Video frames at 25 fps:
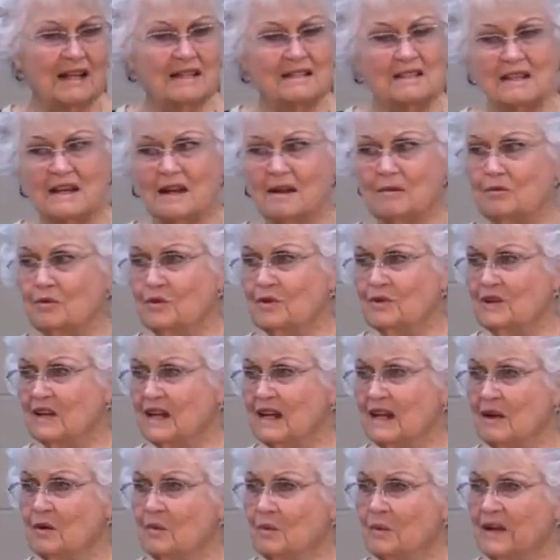I stopped one
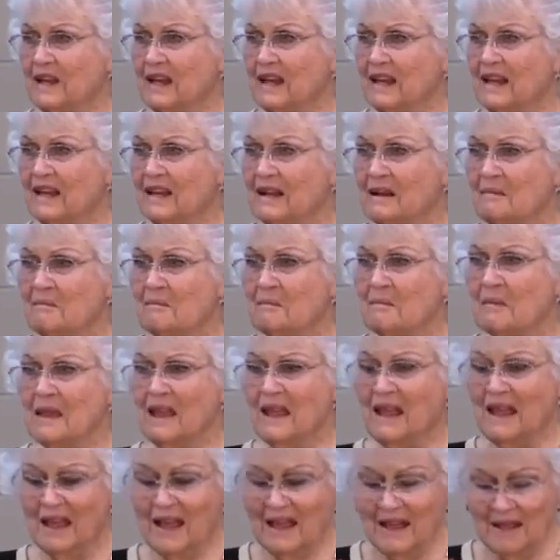day and went in,
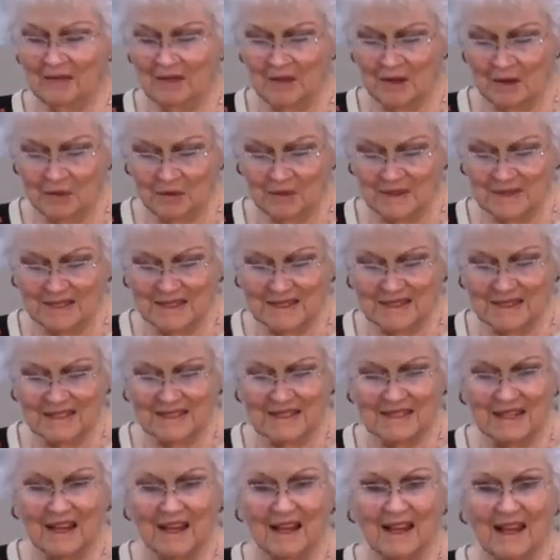and there was this
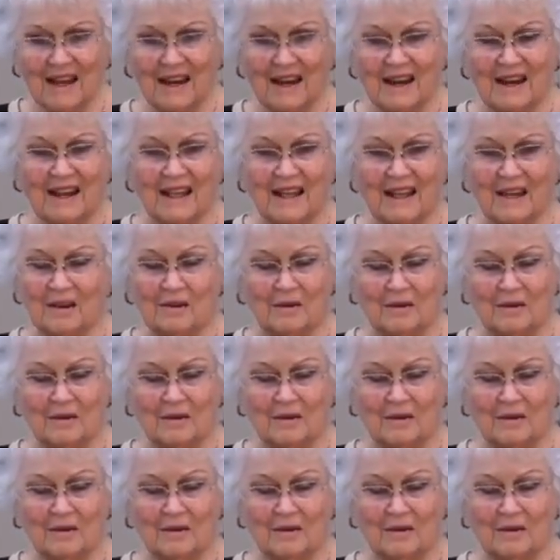sign,